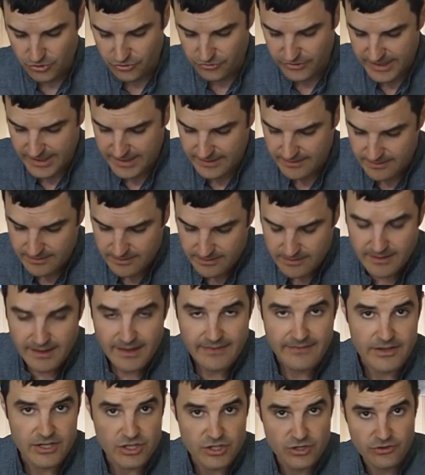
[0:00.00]
greens,
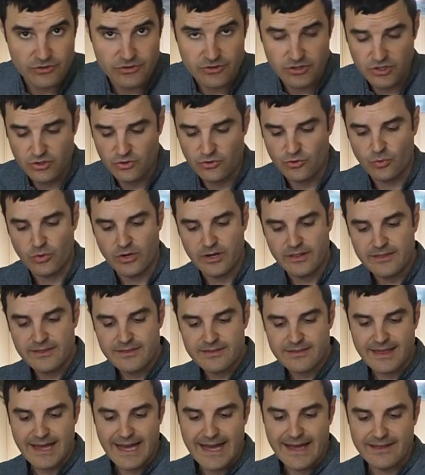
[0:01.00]
and then you're just going to use one of
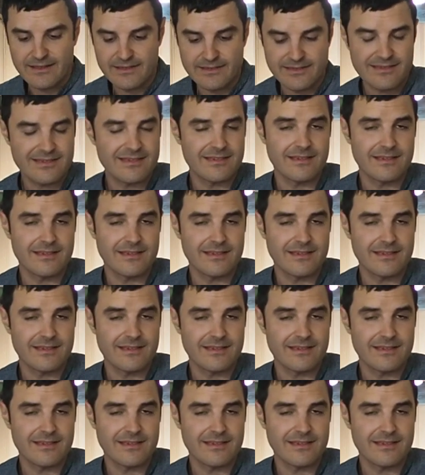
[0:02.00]
these guys.